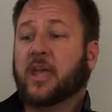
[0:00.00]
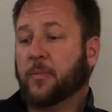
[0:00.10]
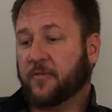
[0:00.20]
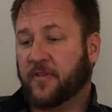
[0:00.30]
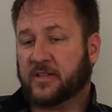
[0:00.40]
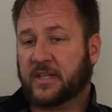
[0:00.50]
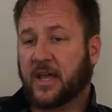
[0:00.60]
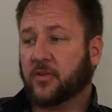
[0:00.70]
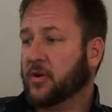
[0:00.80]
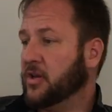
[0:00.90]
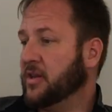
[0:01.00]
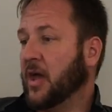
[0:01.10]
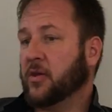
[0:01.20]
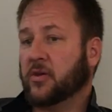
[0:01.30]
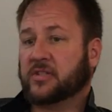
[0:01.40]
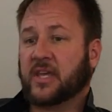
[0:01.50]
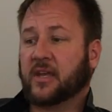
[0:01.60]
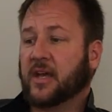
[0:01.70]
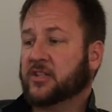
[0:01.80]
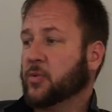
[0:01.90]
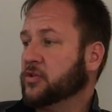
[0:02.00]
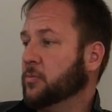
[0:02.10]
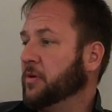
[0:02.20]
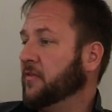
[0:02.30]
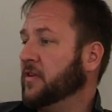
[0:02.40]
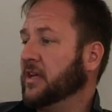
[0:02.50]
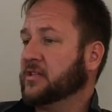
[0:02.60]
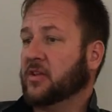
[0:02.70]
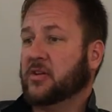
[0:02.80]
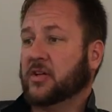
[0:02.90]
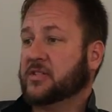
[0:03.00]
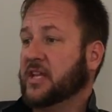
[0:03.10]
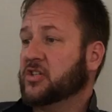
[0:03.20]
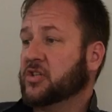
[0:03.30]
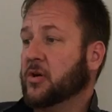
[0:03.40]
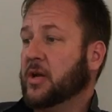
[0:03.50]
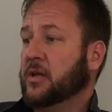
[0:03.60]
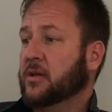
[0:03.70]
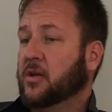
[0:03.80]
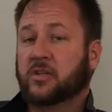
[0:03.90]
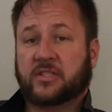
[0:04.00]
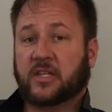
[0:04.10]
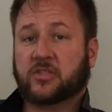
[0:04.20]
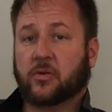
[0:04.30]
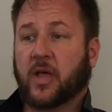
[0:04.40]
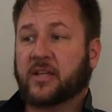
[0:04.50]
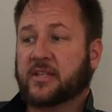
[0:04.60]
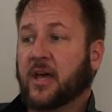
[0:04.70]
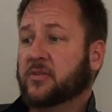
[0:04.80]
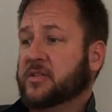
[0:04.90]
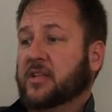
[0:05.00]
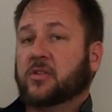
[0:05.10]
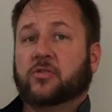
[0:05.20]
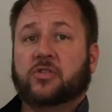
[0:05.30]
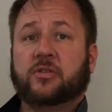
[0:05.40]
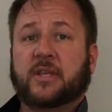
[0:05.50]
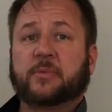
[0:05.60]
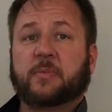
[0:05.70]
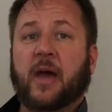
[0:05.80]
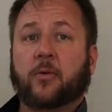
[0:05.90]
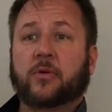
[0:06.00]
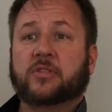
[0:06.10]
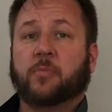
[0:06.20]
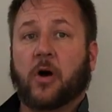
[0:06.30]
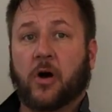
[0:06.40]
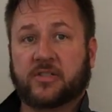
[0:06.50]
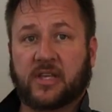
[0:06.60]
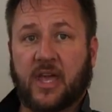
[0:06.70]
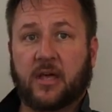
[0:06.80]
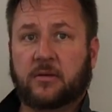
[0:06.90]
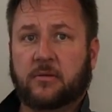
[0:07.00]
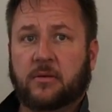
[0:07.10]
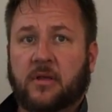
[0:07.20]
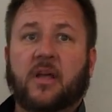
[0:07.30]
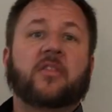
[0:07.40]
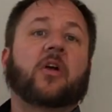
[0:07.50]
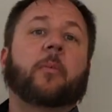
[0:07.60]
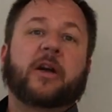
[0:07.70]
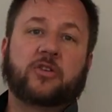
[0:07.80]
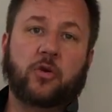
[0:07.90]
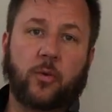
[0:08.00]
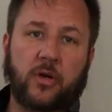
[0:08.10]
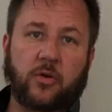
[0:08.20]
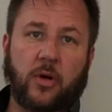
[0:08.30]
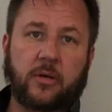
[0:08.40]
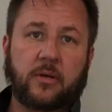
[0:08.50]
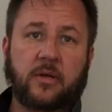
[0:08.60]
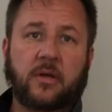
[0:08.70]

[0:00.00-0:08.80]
keep your feet together, and now you know the second consequence, you're pivoting until the dog's stationary, sits or lies down, take those two steps backwards, pause again, then go back to doing what you're doing.